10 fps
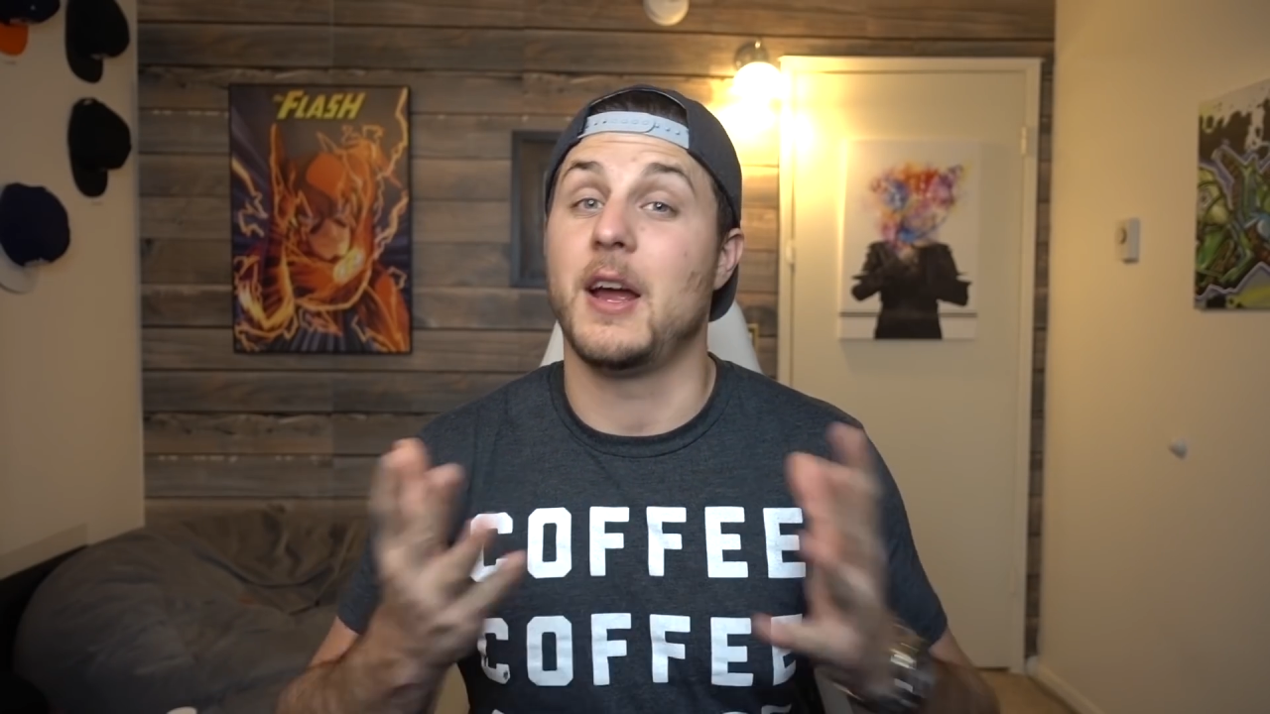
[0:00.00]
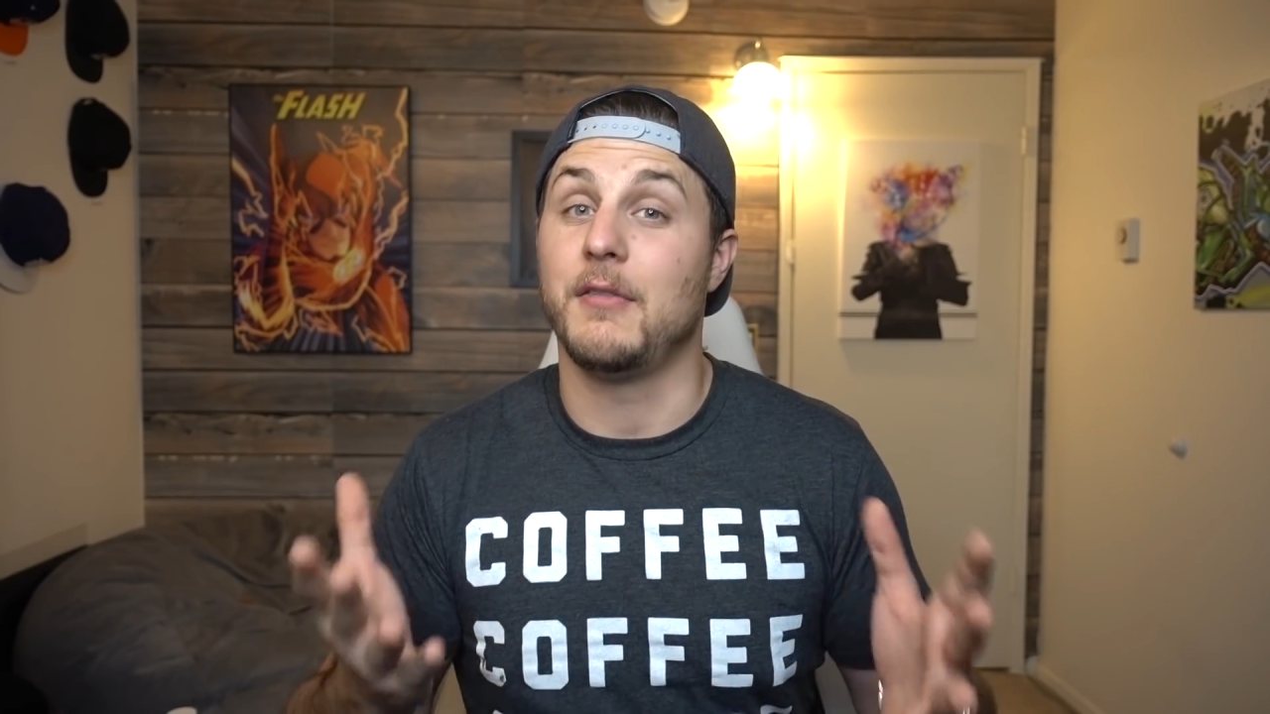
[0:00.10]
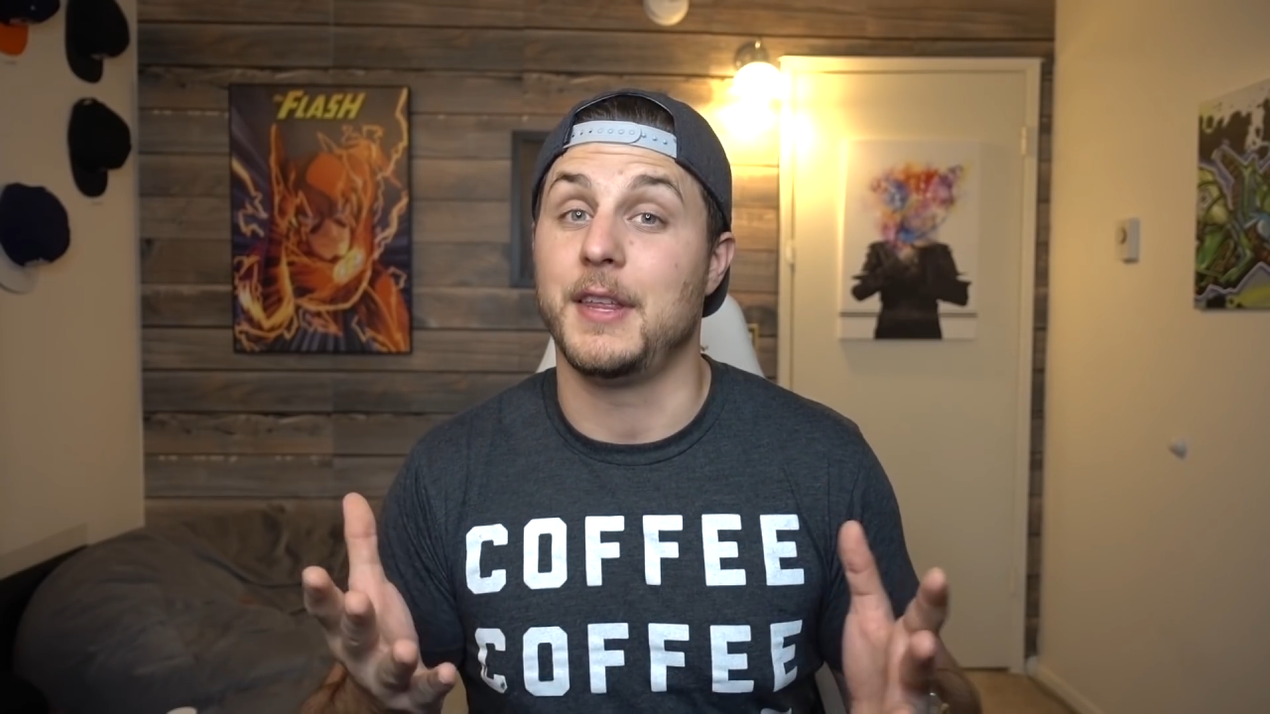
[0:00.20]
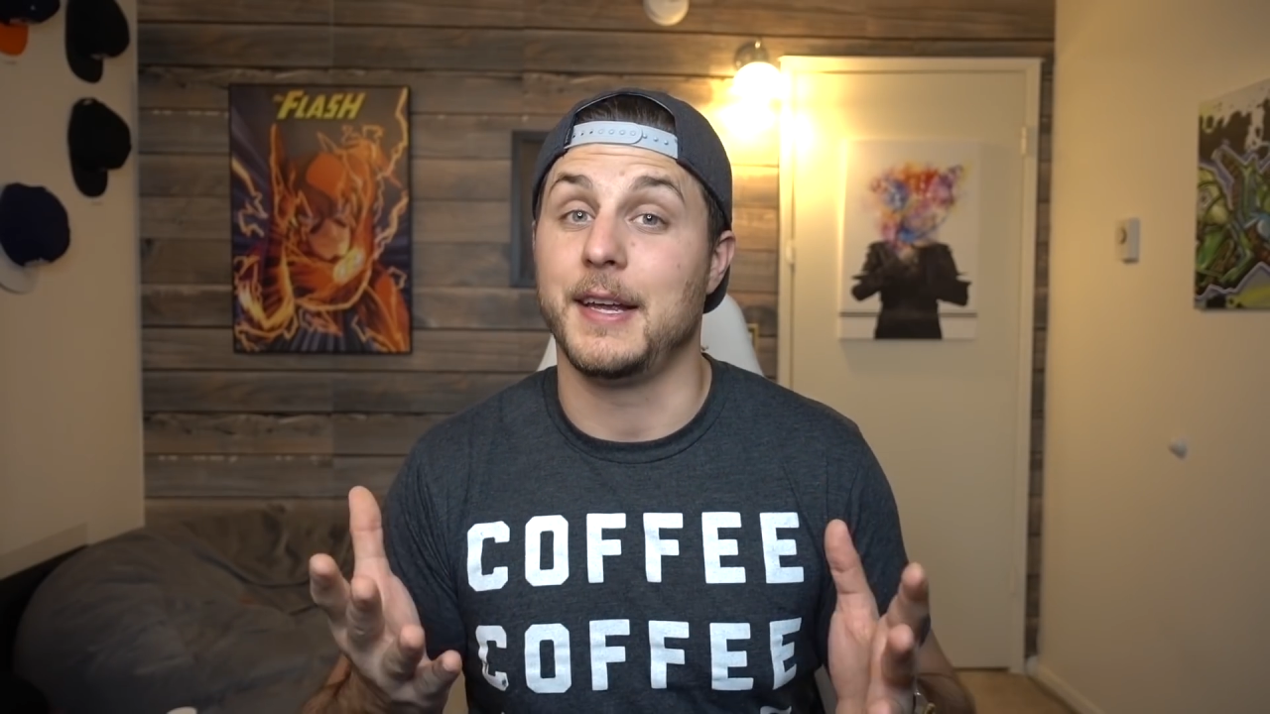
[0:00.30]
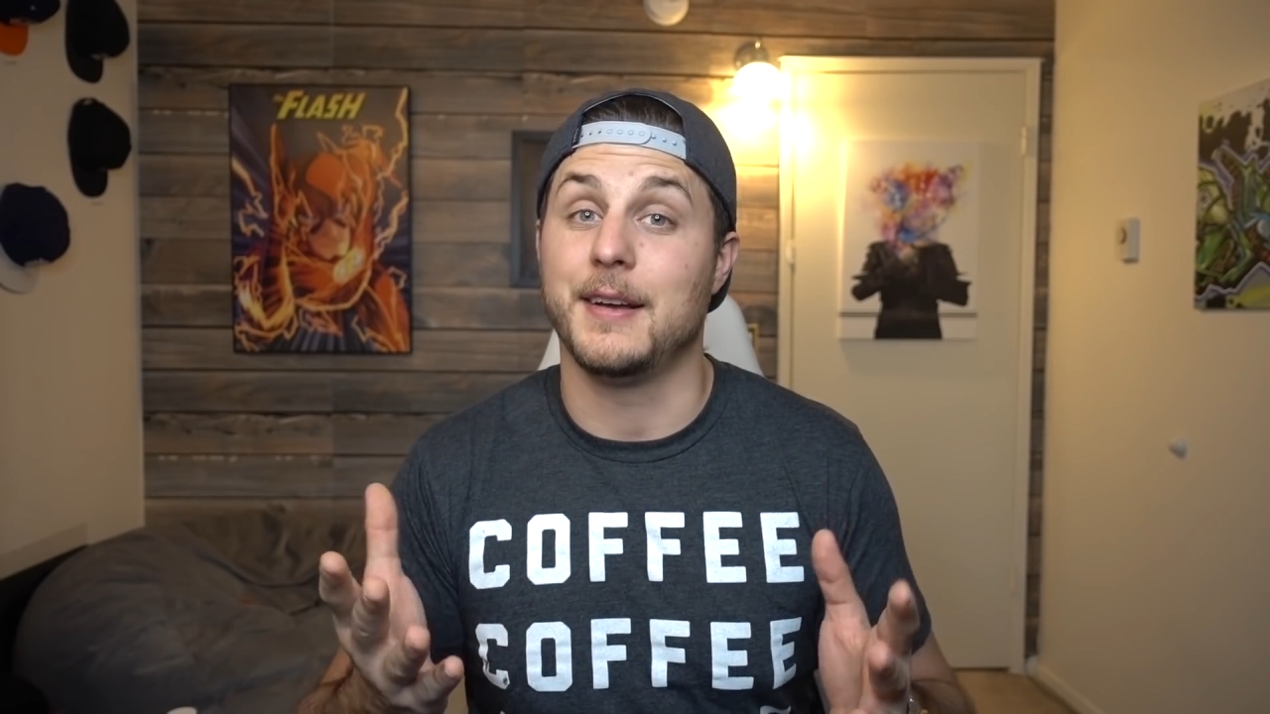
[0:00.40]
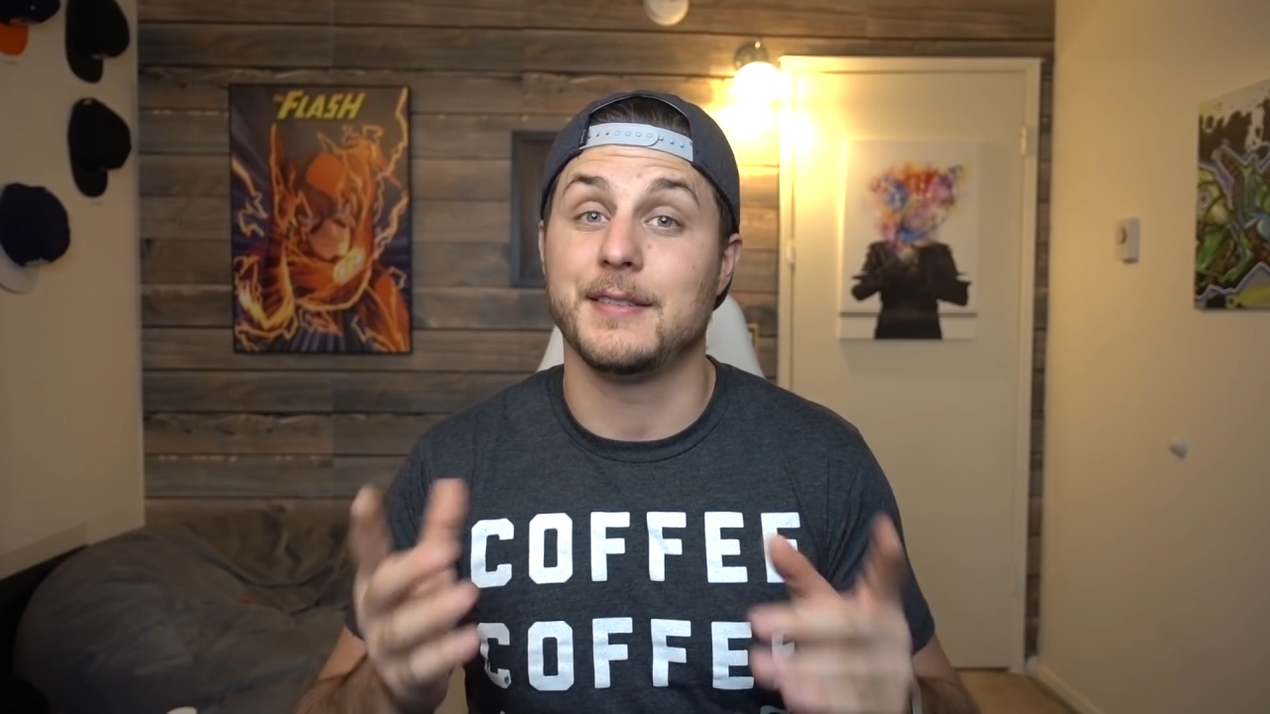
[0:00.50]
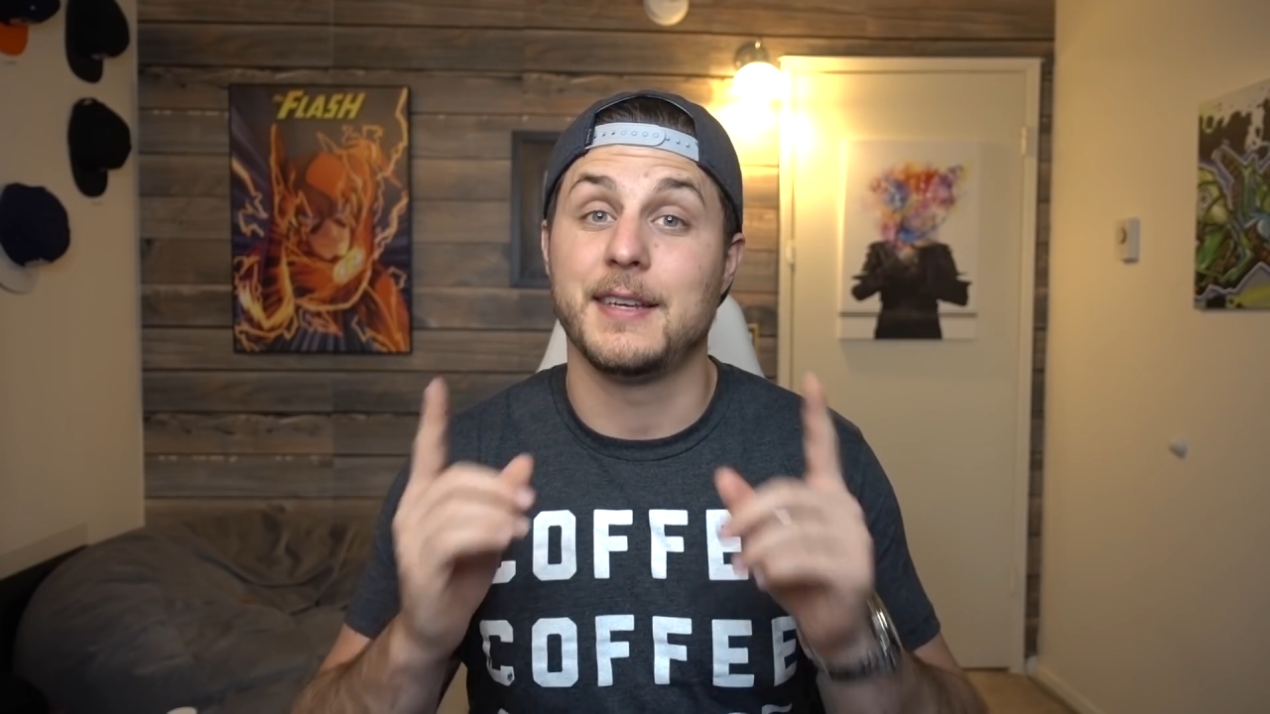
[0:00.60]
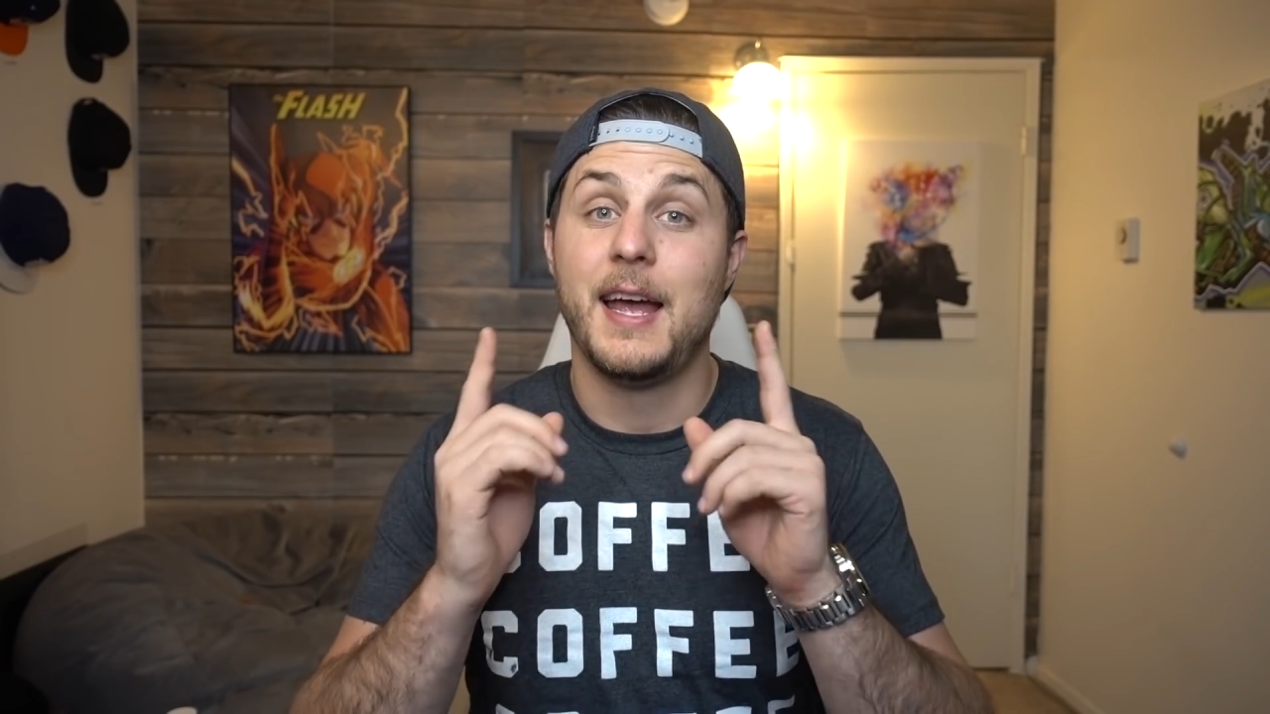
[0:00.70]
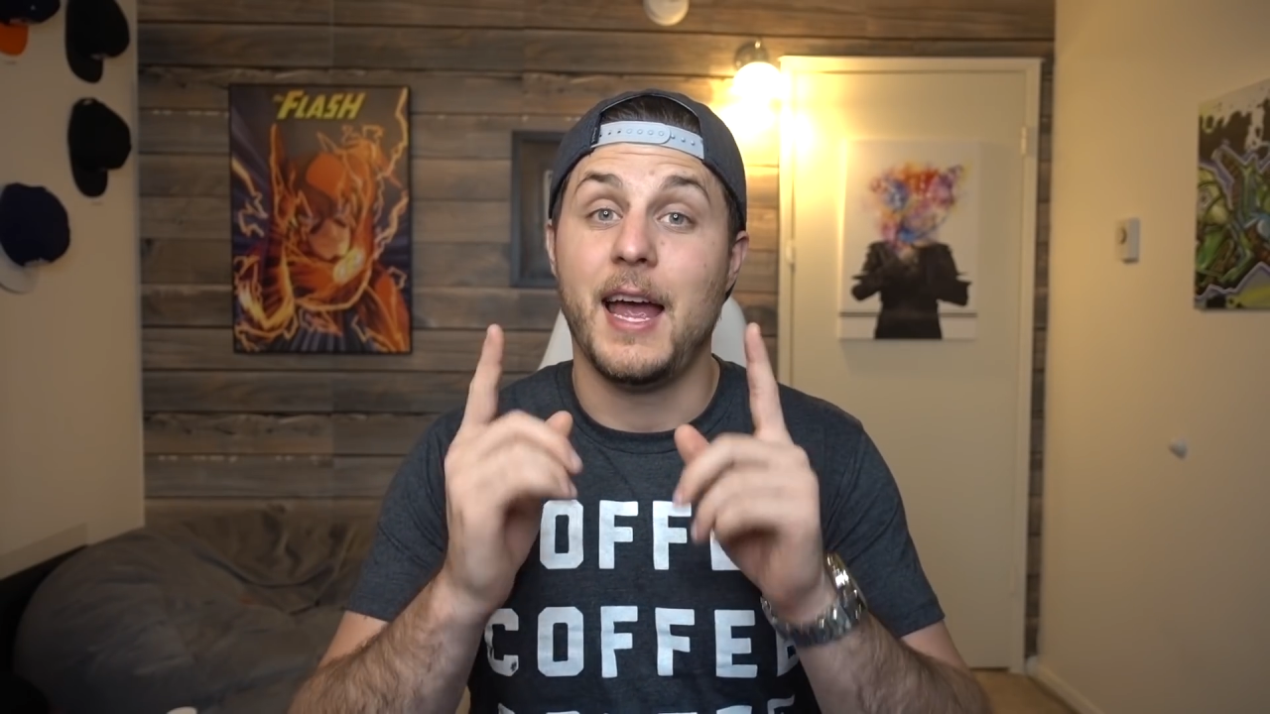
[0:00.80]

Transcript: everything else.